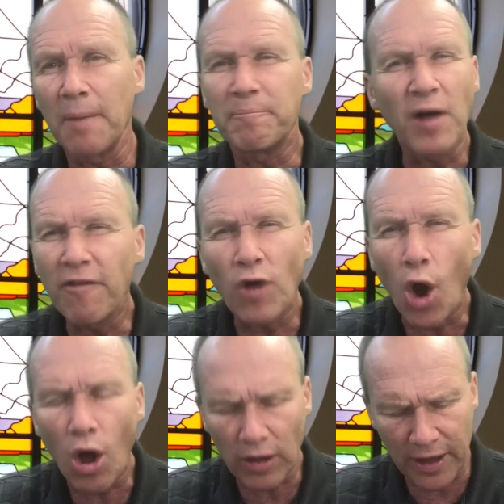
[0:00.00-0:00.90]
Above
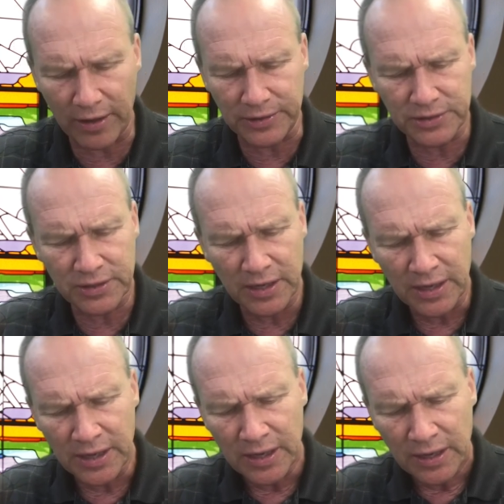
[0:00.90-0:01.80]
all else,
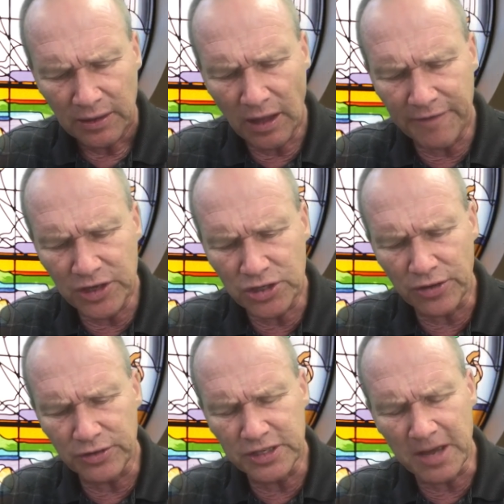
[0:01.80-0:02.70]
love each
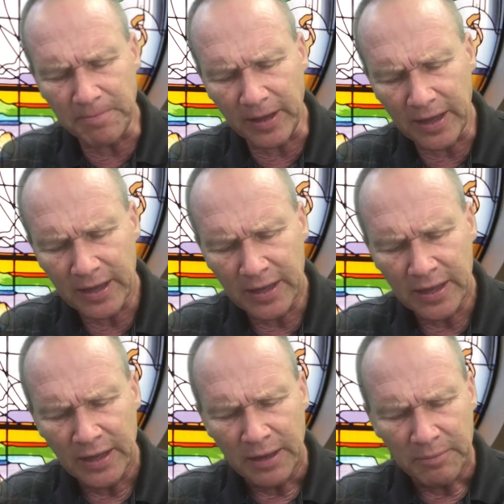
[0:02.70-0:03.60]
other deeply
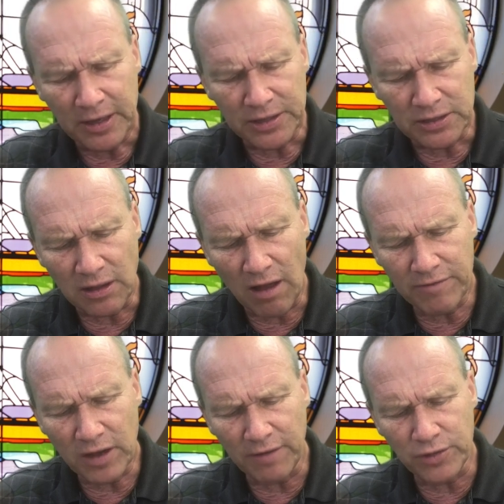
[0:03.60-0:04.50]
because
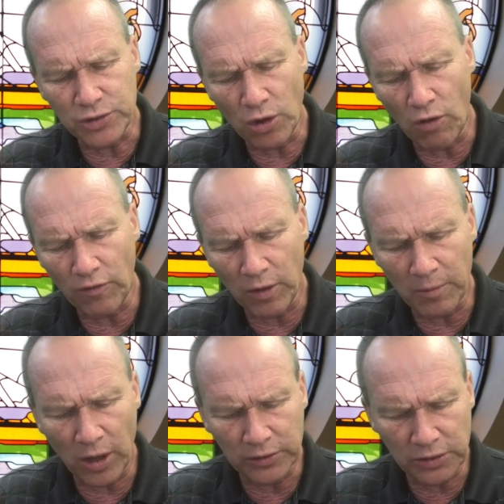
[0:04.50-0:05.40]
love covers over a
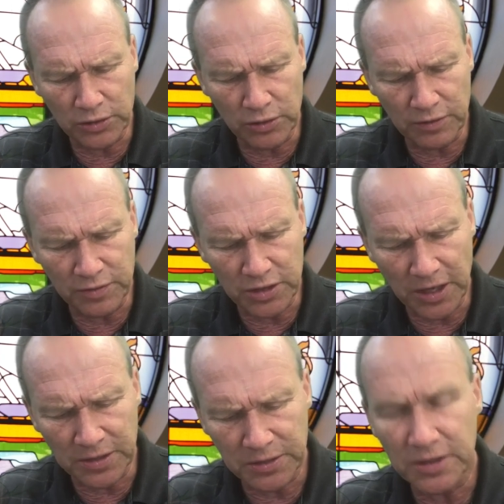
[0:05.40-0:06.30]
multitude of
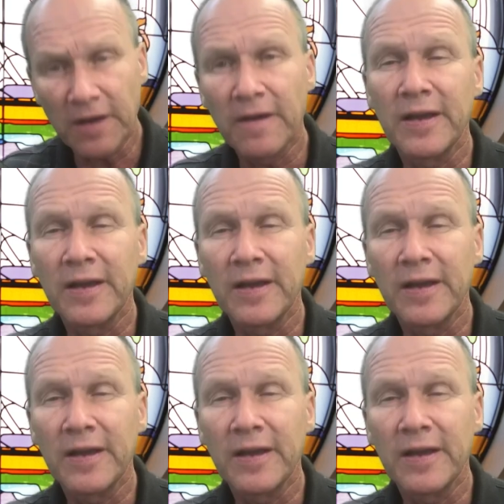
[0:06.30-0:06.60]
sins.